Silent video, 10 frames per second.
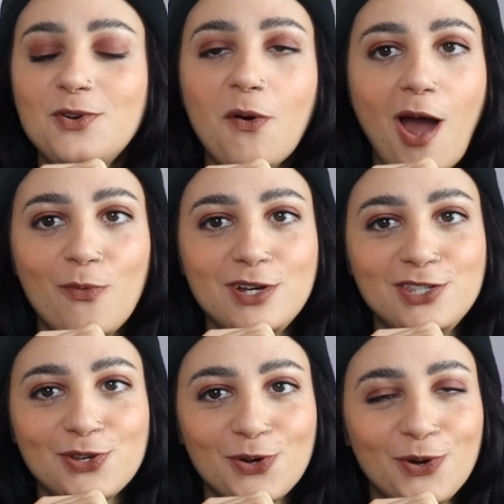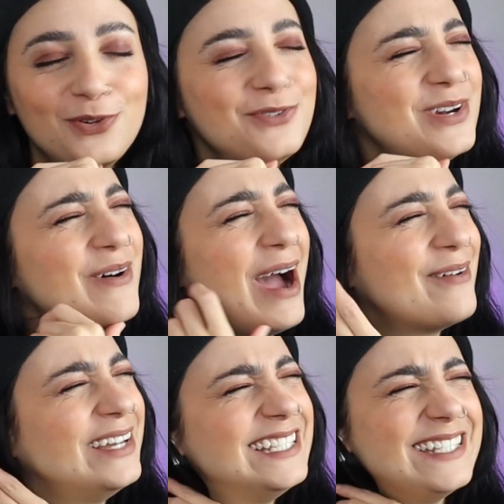You know how we do, you know
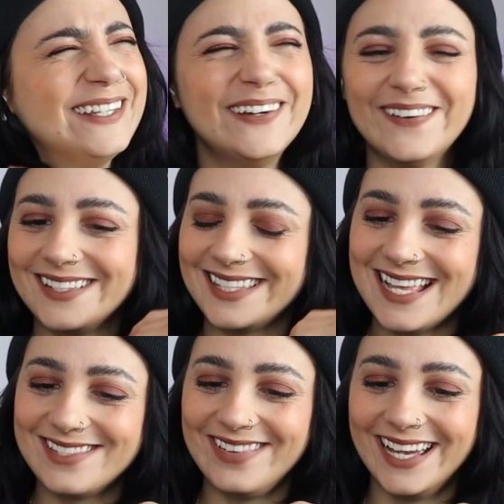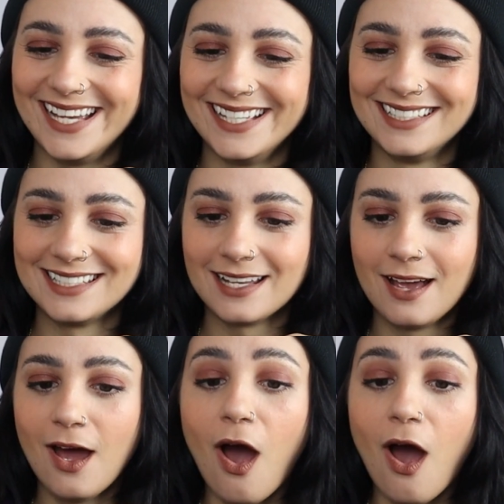how we do as lesbians.